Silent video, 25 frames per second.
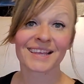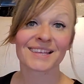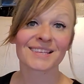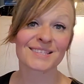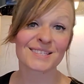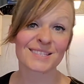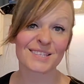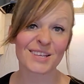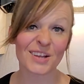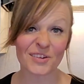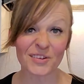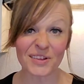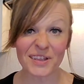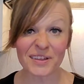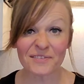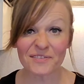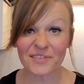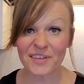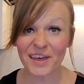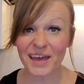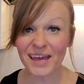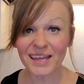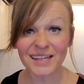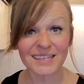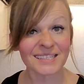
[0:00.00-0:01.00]
So I'll give
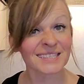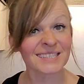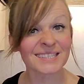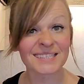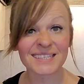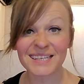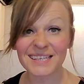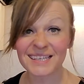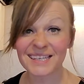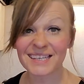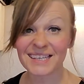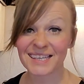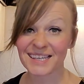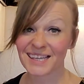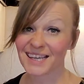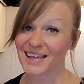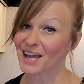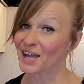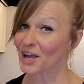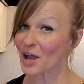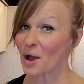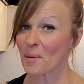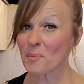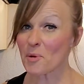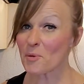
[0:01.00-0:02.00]
that a
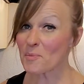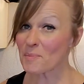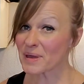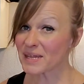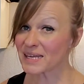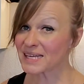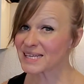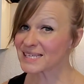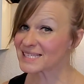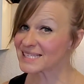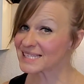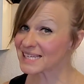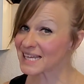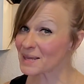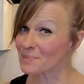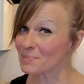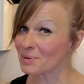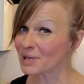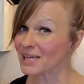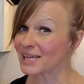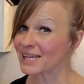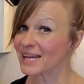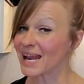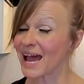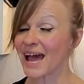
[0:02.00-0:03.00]
couple minutes,
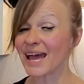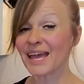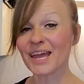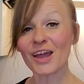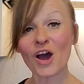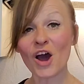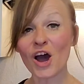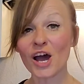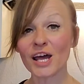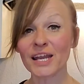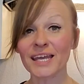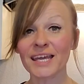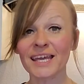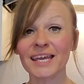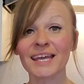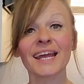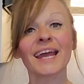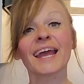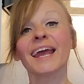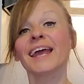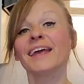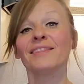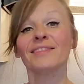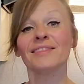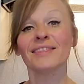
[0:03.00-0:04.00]
keeping an eye on it,
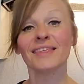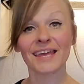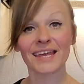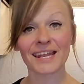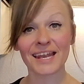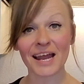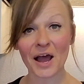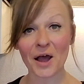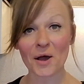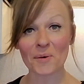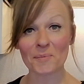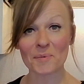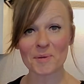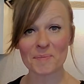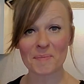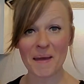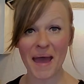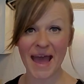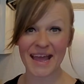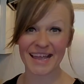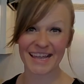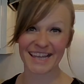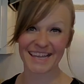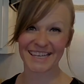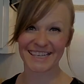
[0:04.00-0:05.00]
and then I'll be
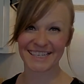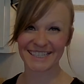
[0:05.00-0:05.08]
back.